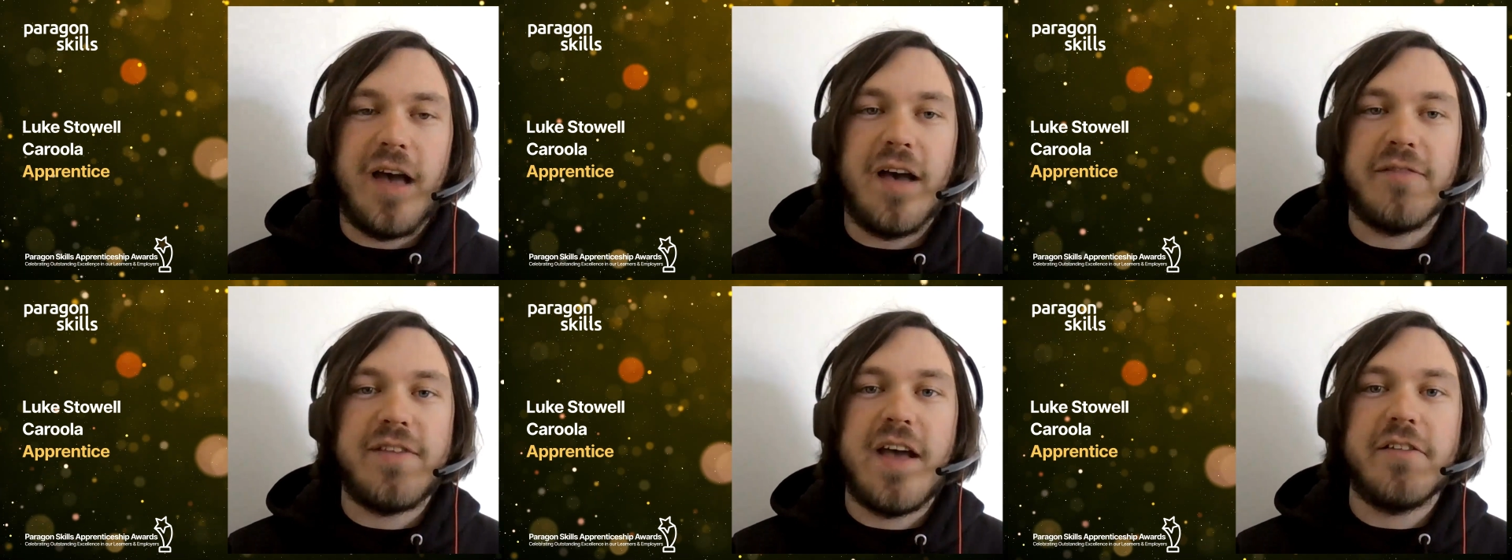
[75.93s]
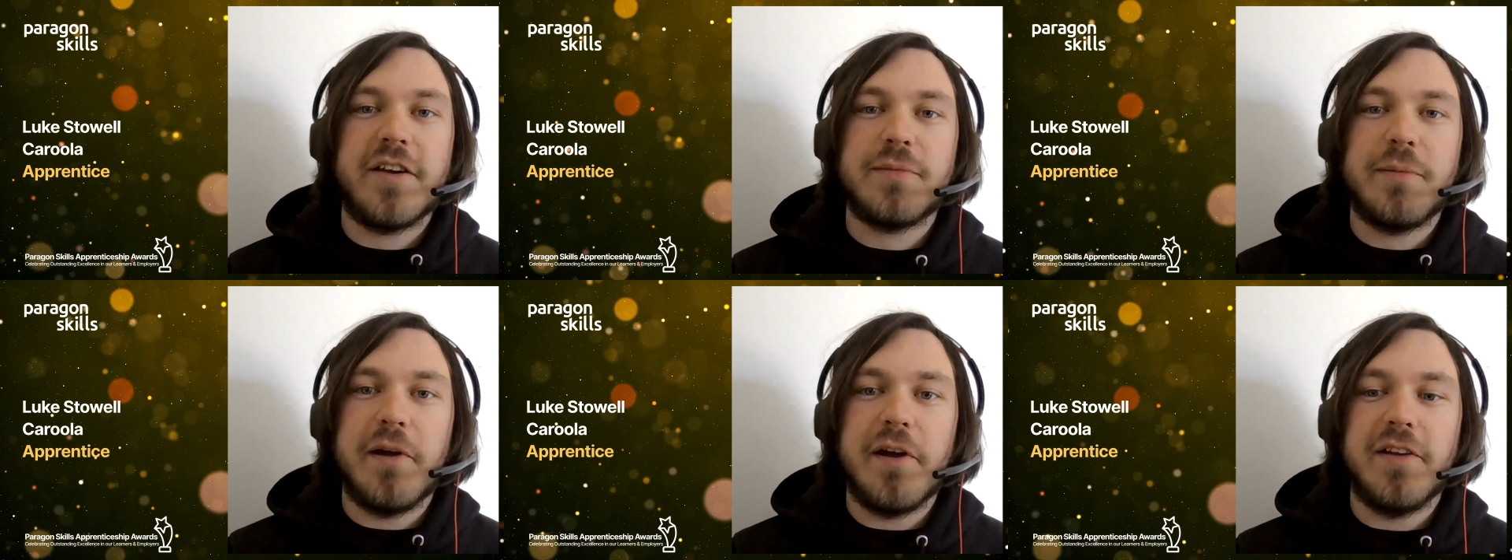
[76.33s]

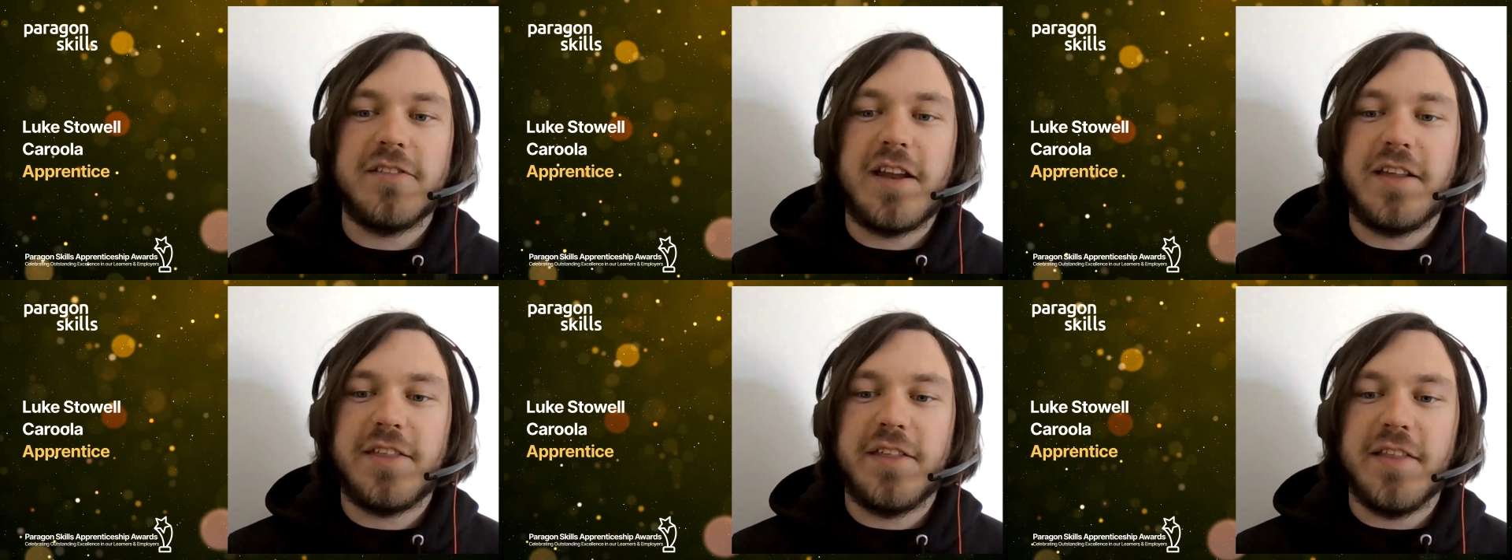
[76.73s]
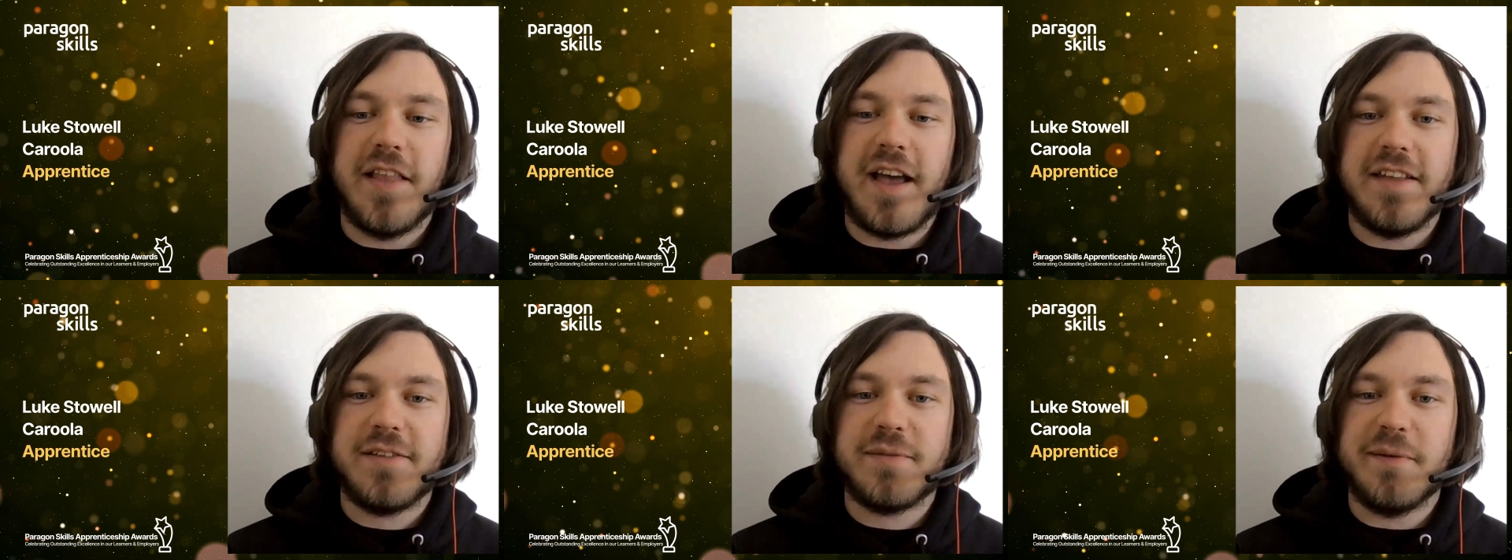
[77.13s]
I've never experienced
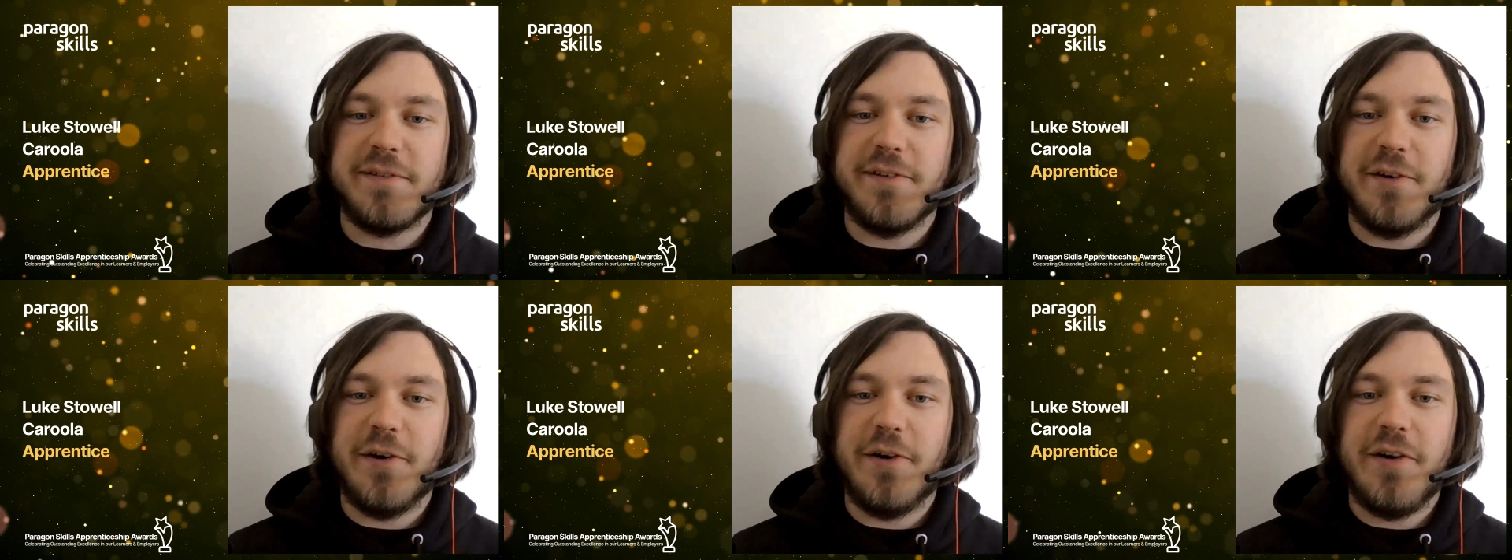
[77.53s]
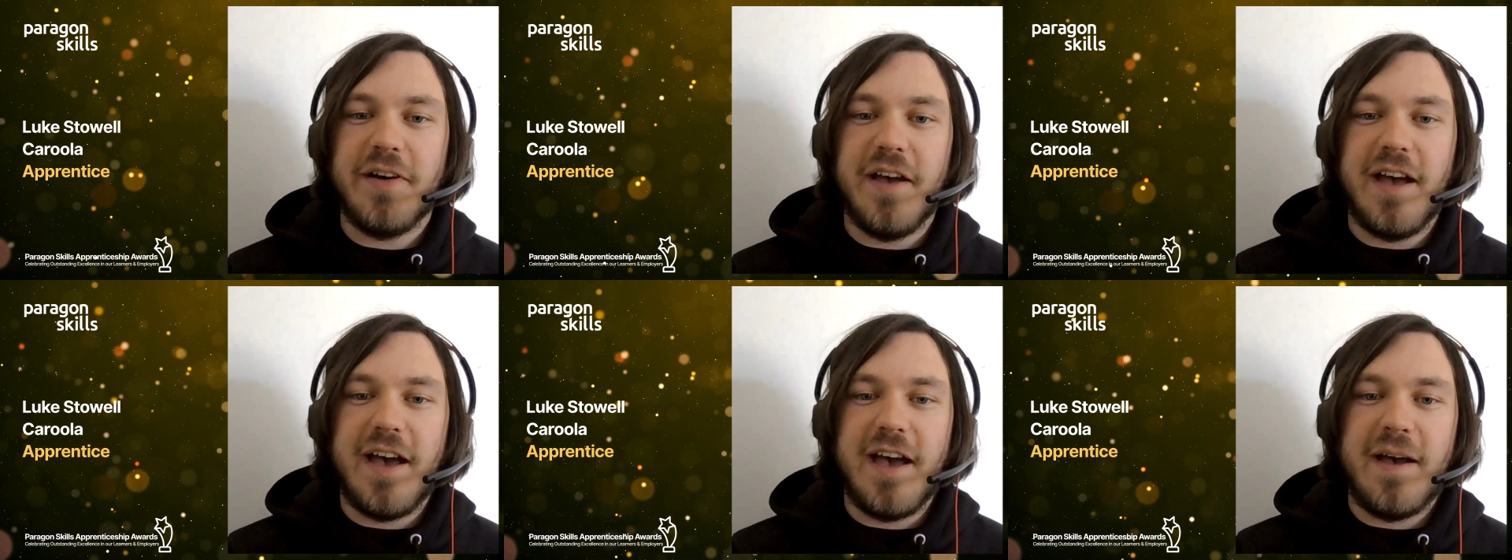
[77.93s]
anything like this
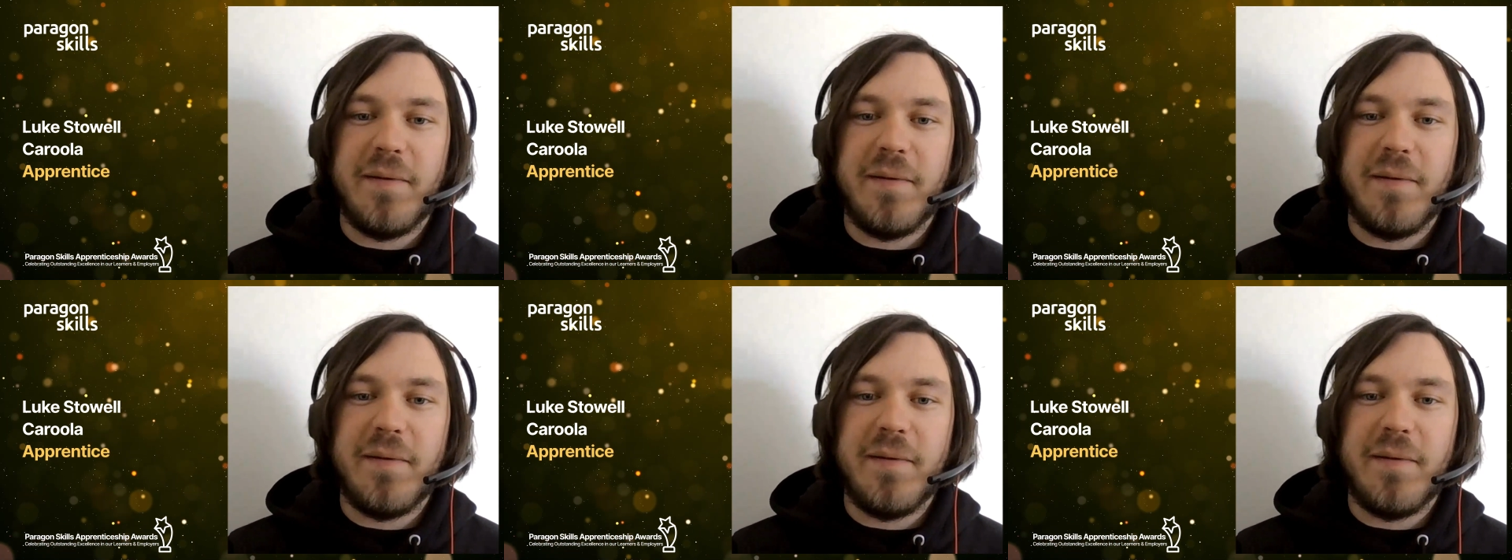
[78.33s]
before.